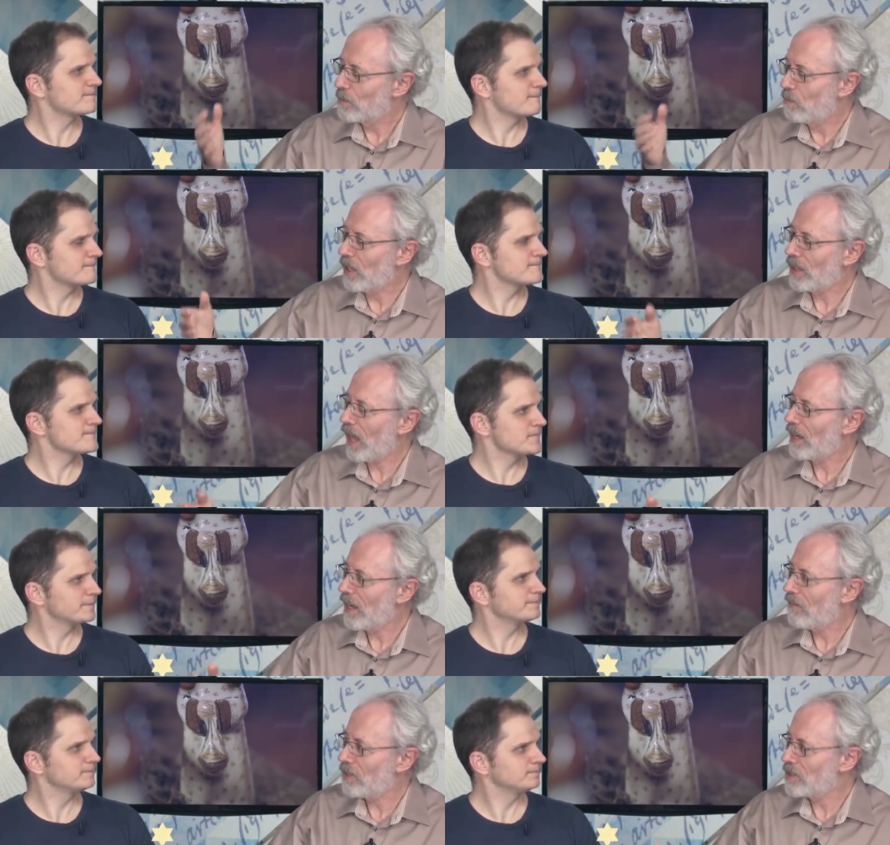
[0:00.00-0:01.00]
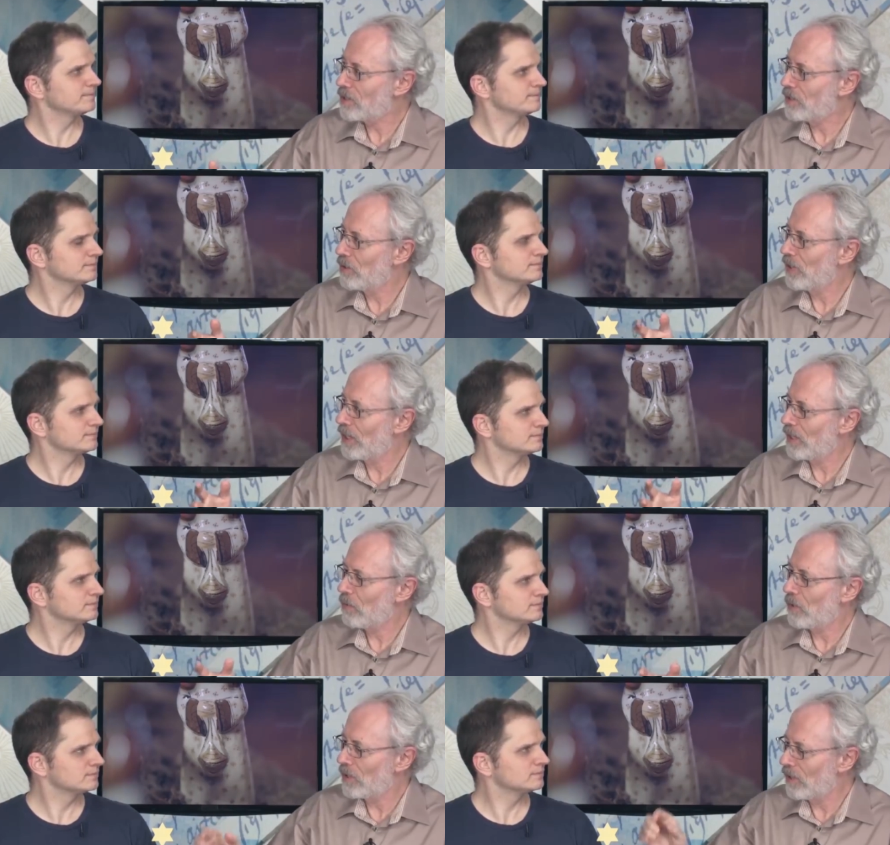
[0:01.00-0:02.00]
Speaker 1: to bring that love and truth
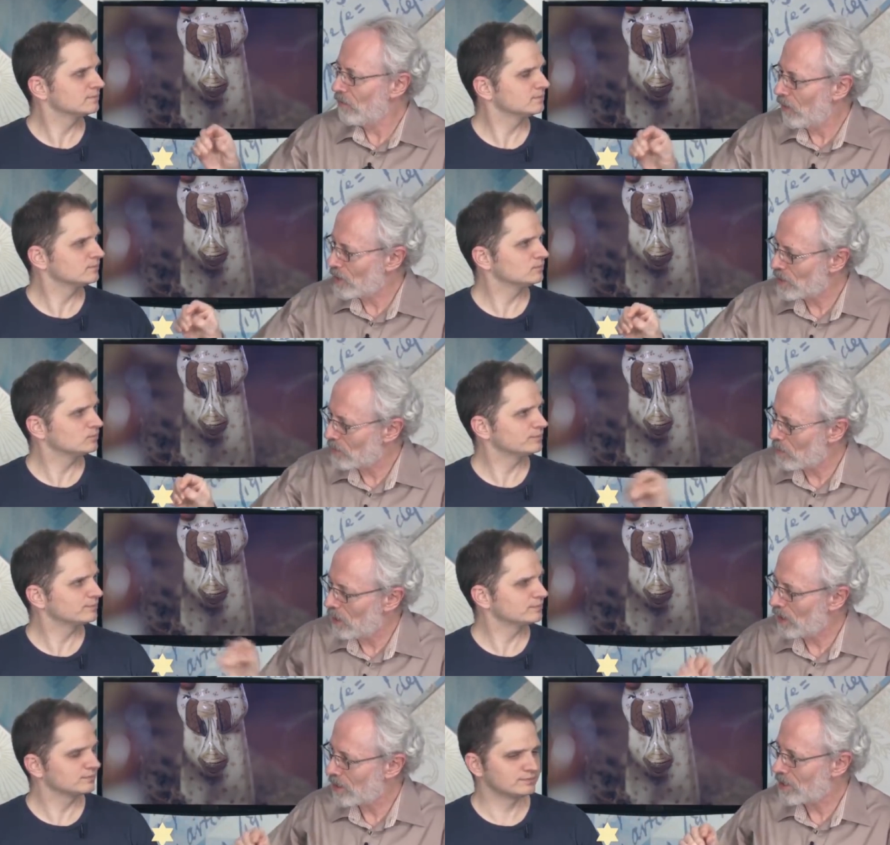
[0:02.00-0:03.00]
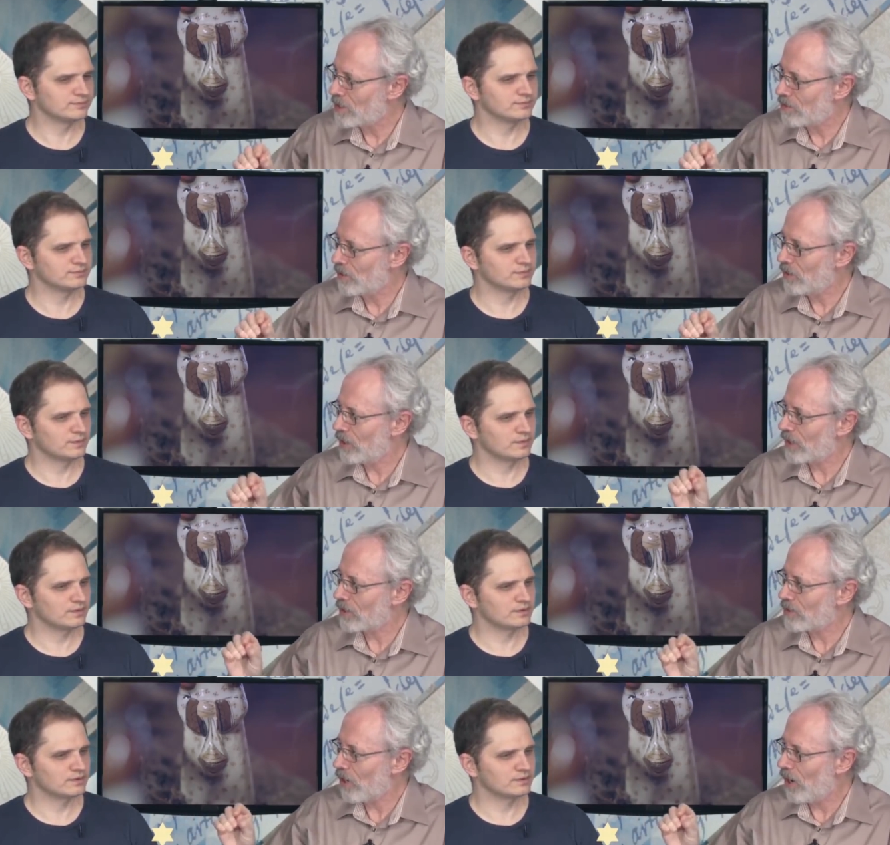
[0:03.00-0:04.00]
into the world. And first it would appear as this
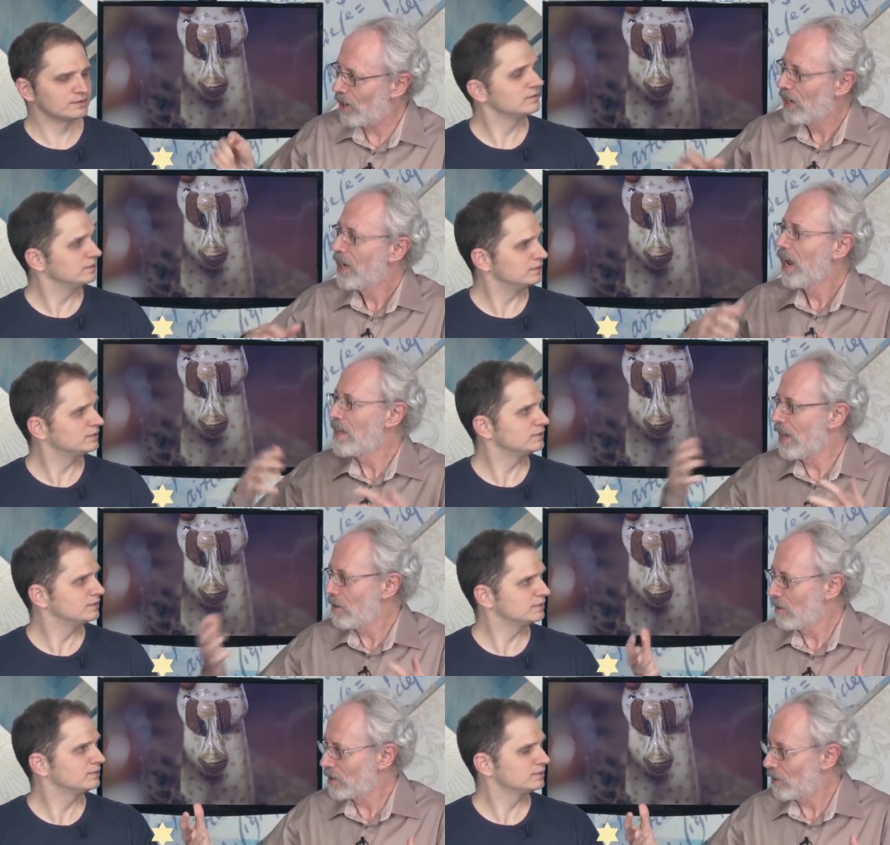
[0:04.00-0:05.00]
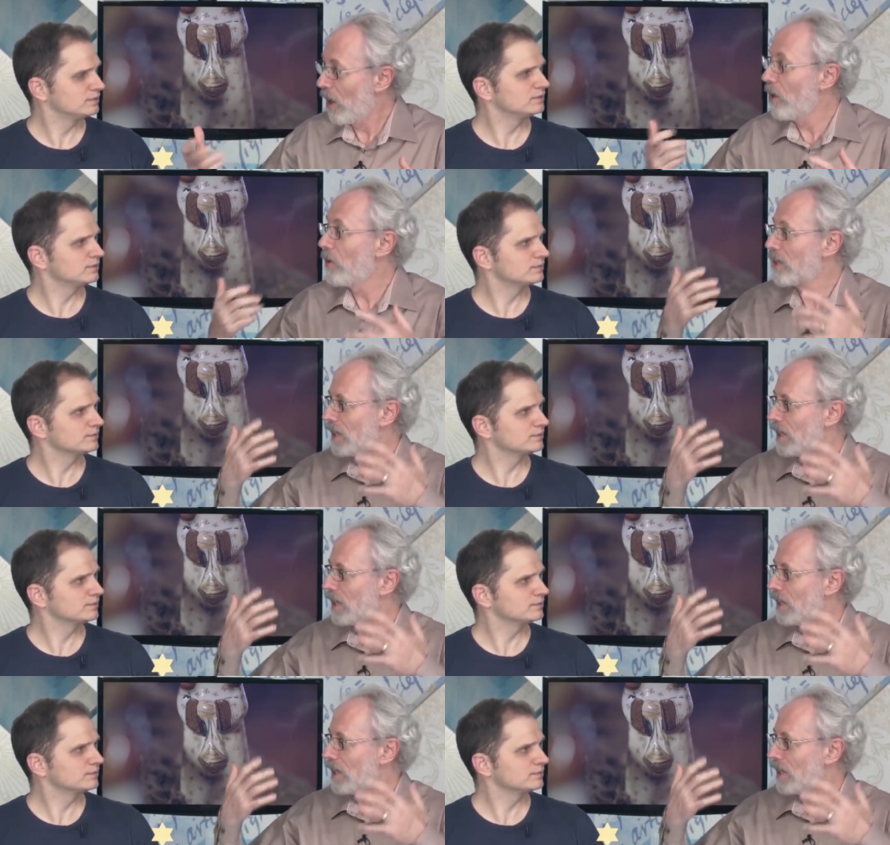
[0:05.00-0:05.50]
truth like a star, and then it would grow